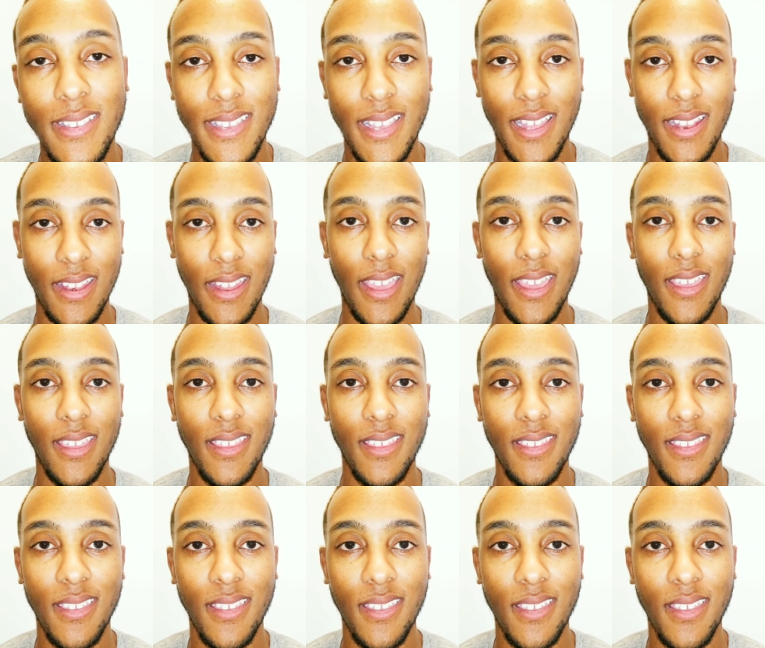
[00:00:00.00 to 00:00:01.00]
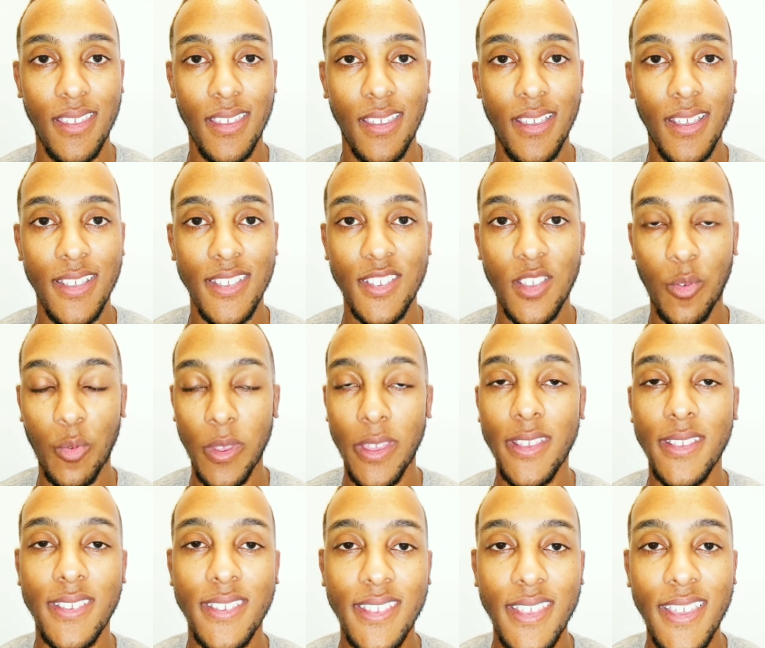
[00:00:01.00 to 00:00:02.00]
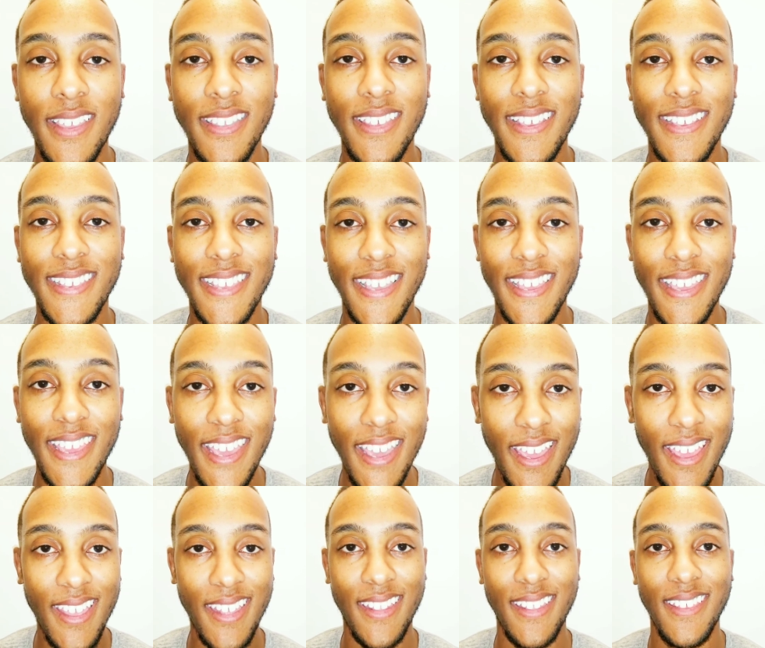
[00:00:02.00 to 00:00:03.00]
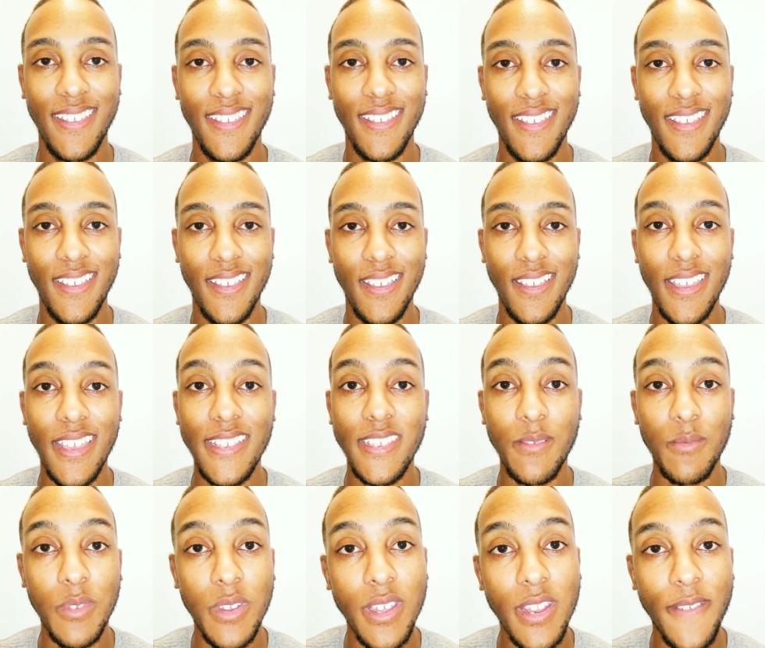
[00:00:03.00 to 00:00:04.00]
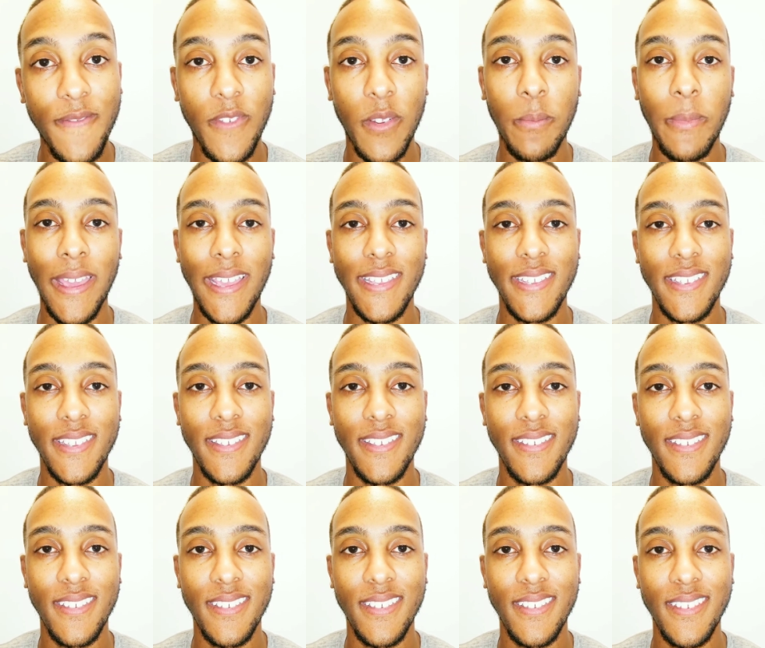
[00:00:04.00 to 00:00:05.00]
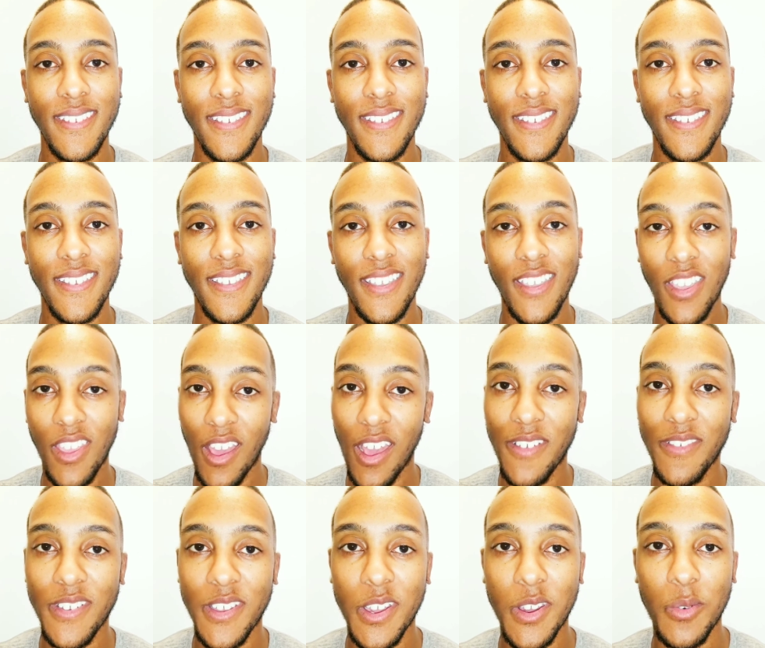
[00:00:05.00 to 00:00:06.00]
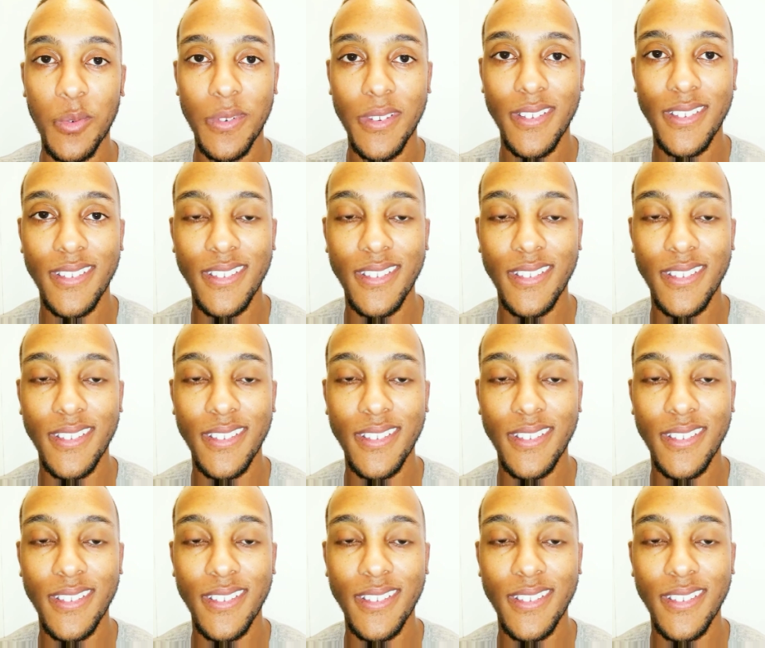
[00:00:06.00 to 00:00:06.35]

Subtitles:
Sunday so we can see this again, get some good information. Y'all have a good one.